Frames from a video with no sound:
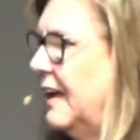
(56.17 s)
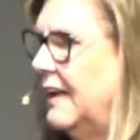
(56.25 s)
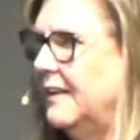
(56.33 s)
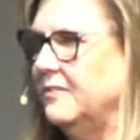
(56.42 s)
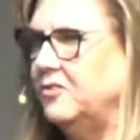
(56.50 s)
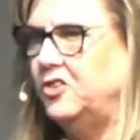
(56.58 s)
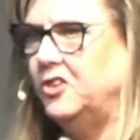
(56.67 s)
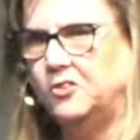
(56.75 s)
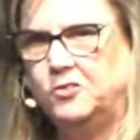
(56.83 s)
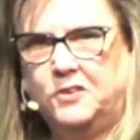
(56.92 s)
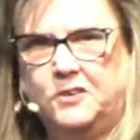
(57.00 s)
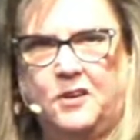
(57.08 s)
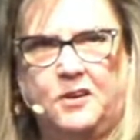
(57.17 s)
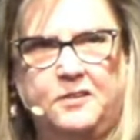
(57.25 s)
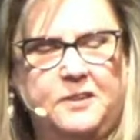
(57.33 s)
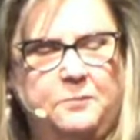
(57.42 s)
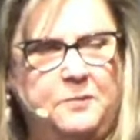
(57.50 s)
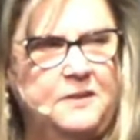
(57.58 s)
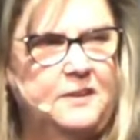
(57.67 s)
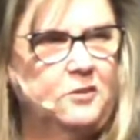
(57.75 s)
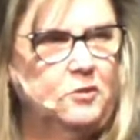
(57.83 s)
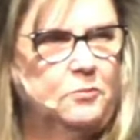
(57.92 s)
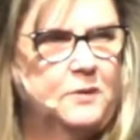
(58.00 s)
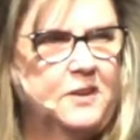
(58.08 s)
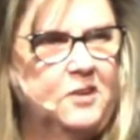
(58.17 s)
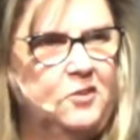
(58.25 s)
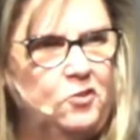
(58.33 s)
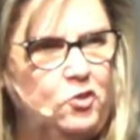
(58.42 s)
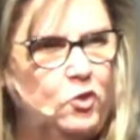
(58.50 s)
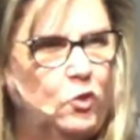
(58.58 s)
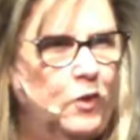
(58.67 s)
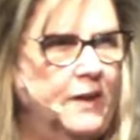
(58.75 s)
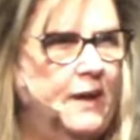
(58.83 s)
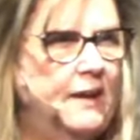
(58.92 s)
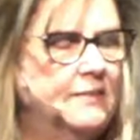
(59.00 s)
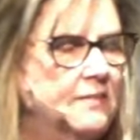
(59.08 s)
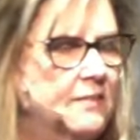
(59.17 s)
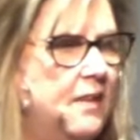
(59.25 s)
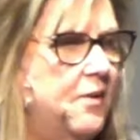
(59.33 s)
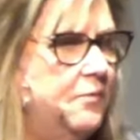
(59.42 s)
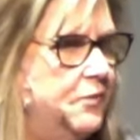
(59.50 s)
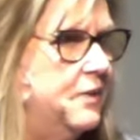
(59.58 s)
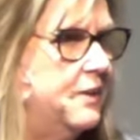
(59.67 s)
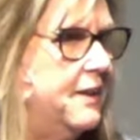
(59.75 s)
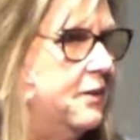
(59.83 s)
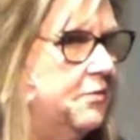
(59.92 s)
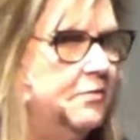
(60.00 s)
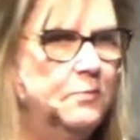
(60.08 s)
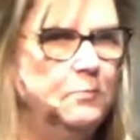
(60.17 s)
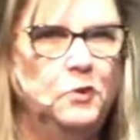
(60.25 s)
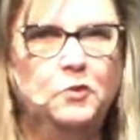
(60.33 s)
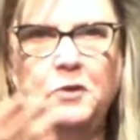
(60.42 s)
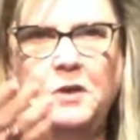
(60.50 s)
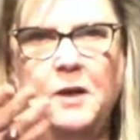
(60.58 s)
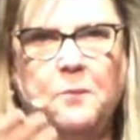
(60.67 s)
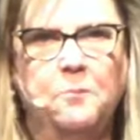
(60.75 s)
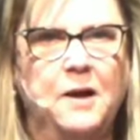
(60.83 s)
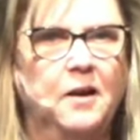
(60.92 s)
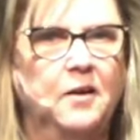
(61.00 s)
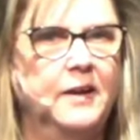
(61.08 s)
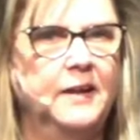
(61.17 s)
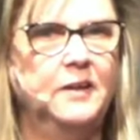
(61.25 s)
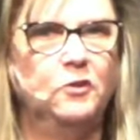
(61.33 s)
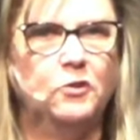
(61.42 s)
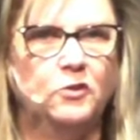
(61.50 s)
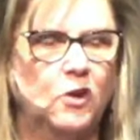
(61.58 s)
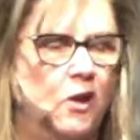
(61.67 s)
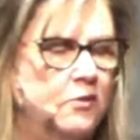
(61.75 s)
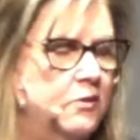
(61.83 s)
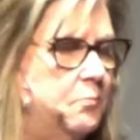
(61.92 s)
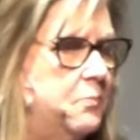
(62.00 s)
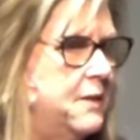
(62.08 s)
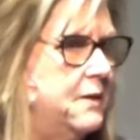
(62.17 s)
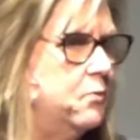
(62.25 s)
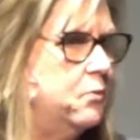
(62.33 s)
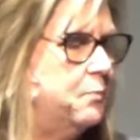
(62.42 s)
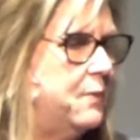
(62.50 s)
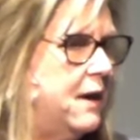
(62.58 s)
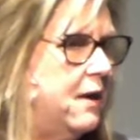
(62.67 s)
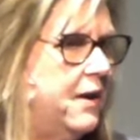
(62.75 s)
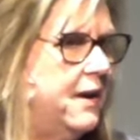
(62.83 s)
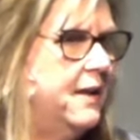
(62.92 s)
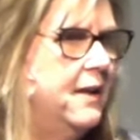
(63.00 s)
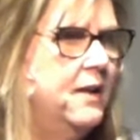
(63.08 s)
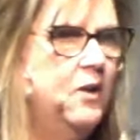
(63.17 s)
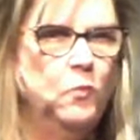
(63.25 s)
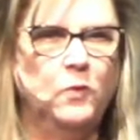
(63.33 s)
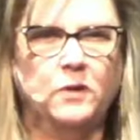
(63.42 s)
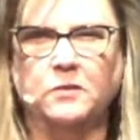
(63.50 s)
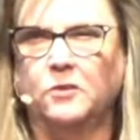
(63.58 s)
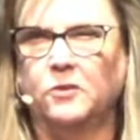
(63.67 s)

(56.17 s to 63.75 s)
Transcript: and children are something that you really enjoy, I'd love to hear from you. Mary, you could talk to me or Mary. We're